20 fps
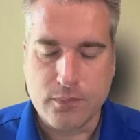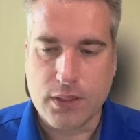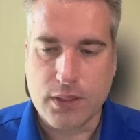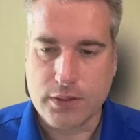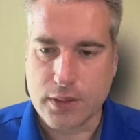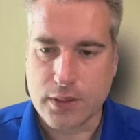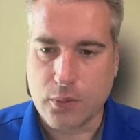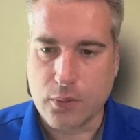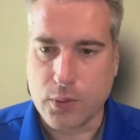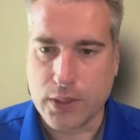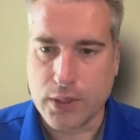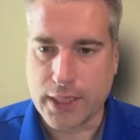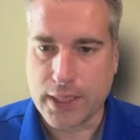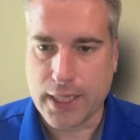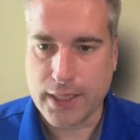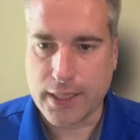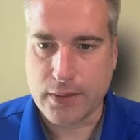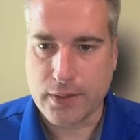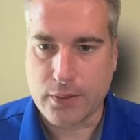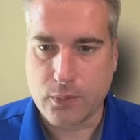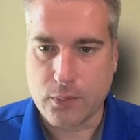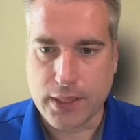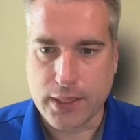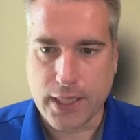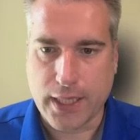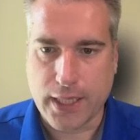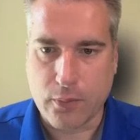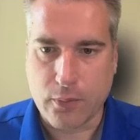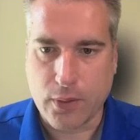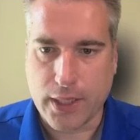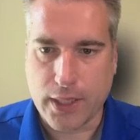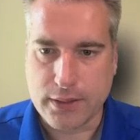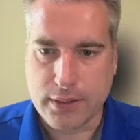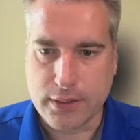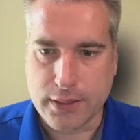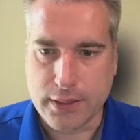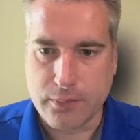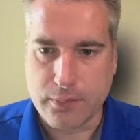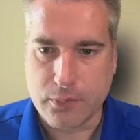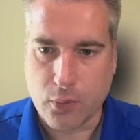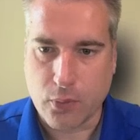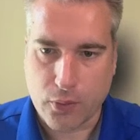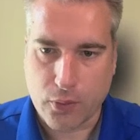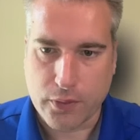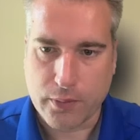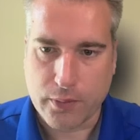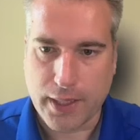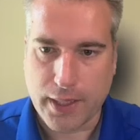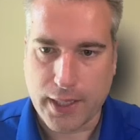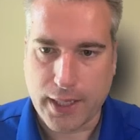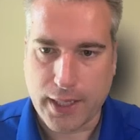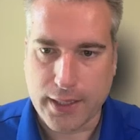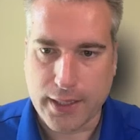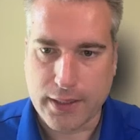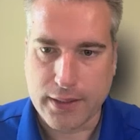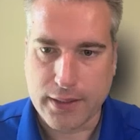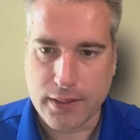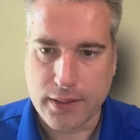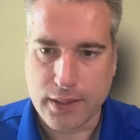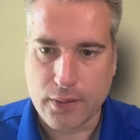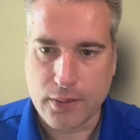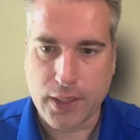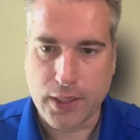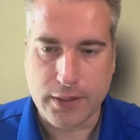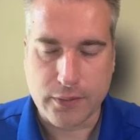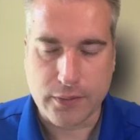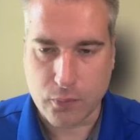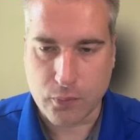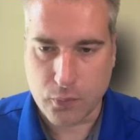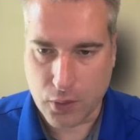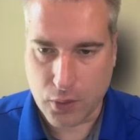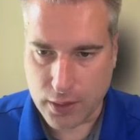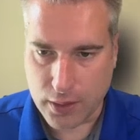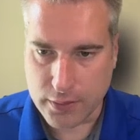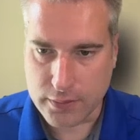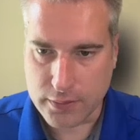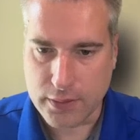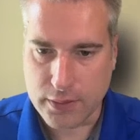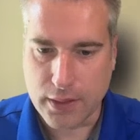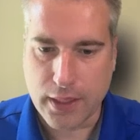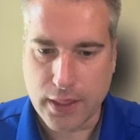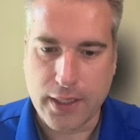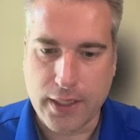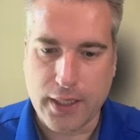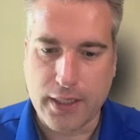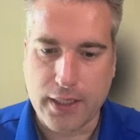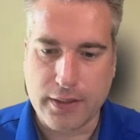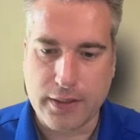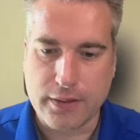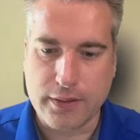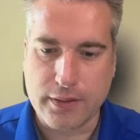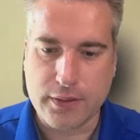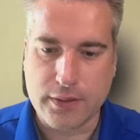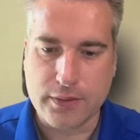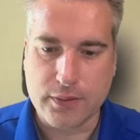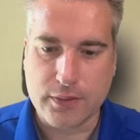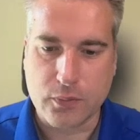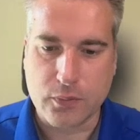So we can't wait to get more in the bag. We got the one, and